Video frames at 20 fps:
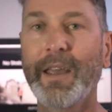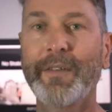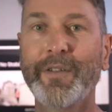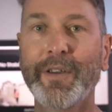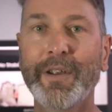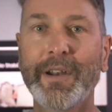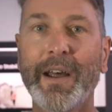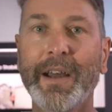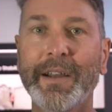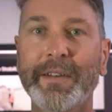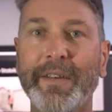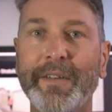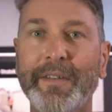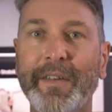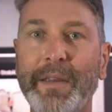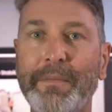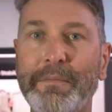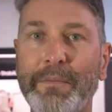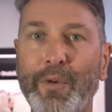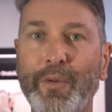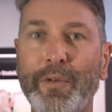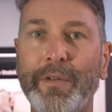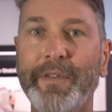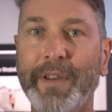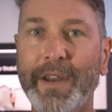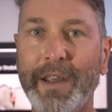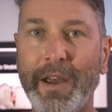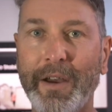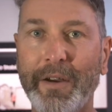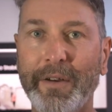If you'd like to see more
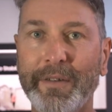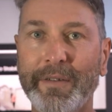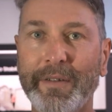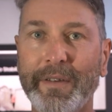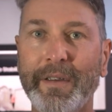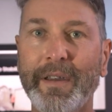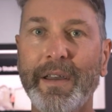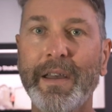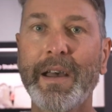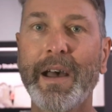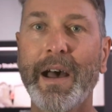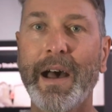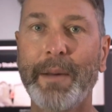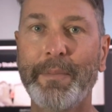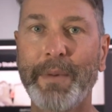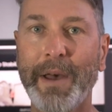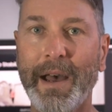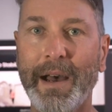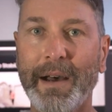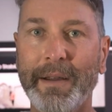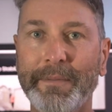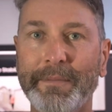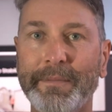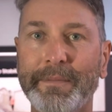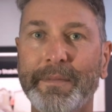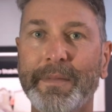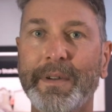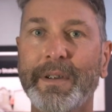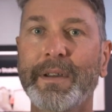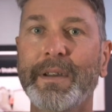videos about
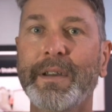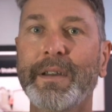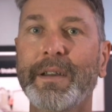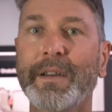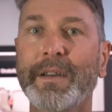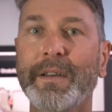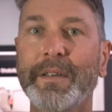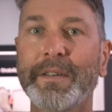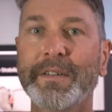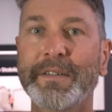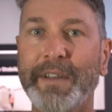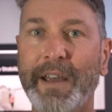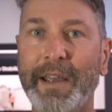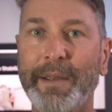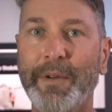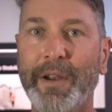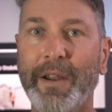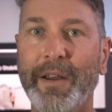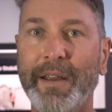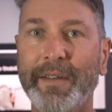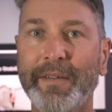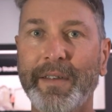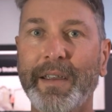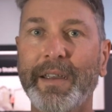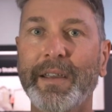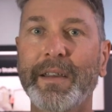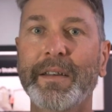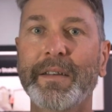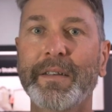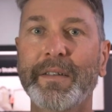
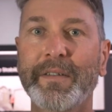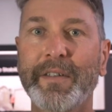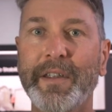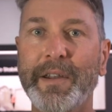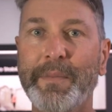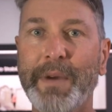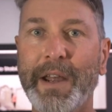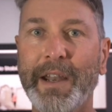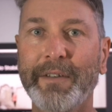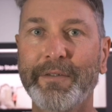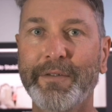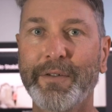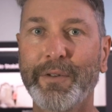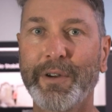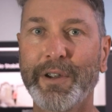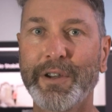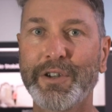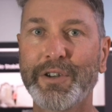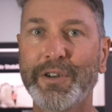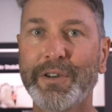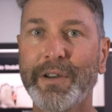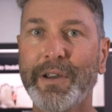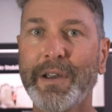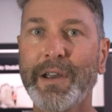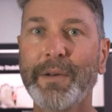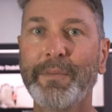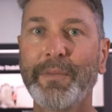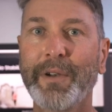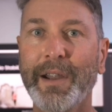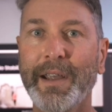stabilizing cinematic footage,
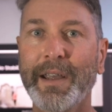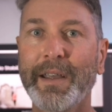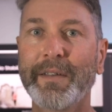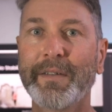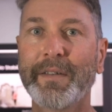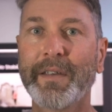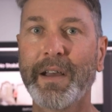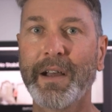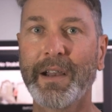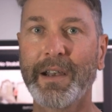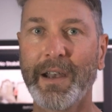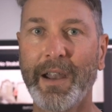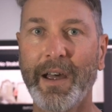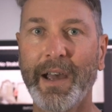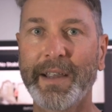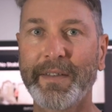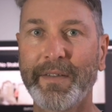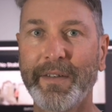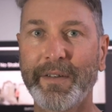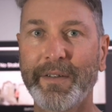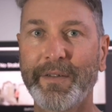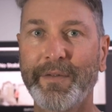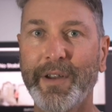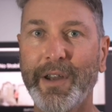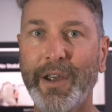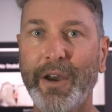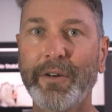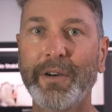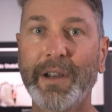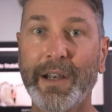Please like this
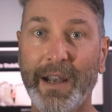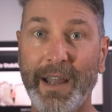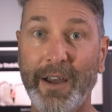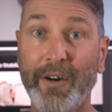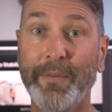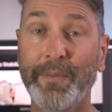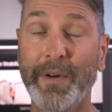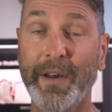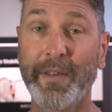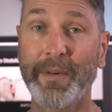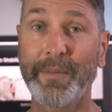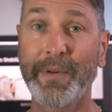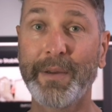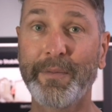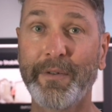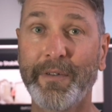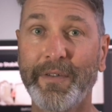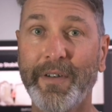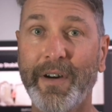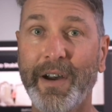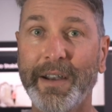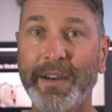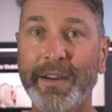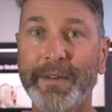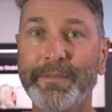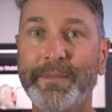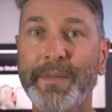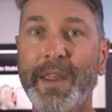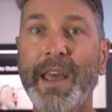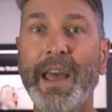video, it'll help other people find
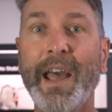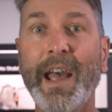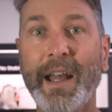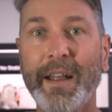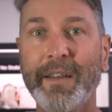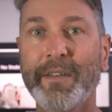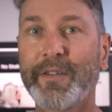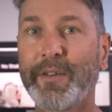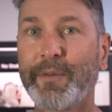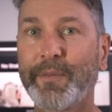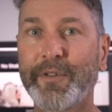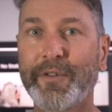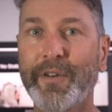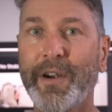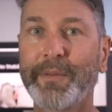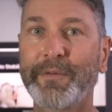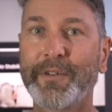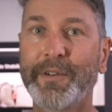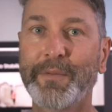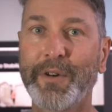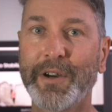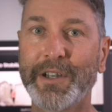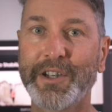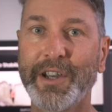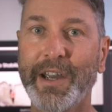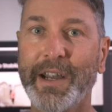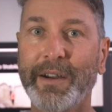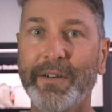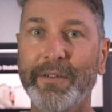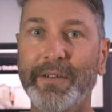it, and subscribe to my
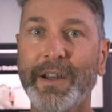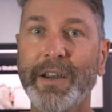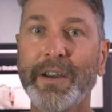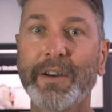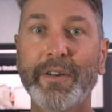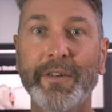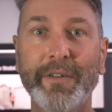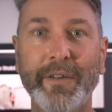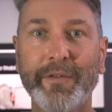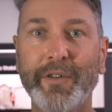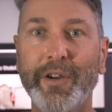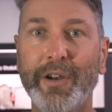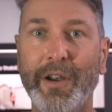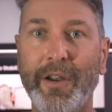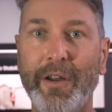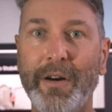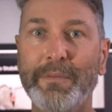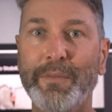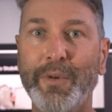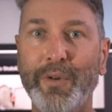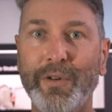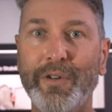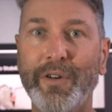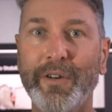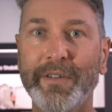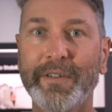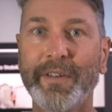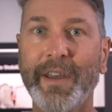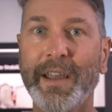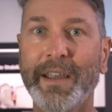channel because I've got a lot more
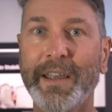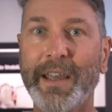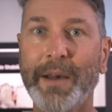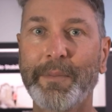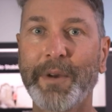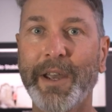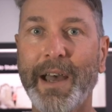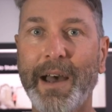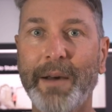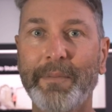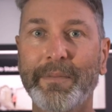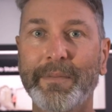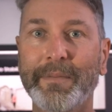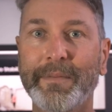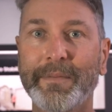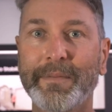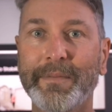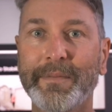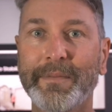content coming up.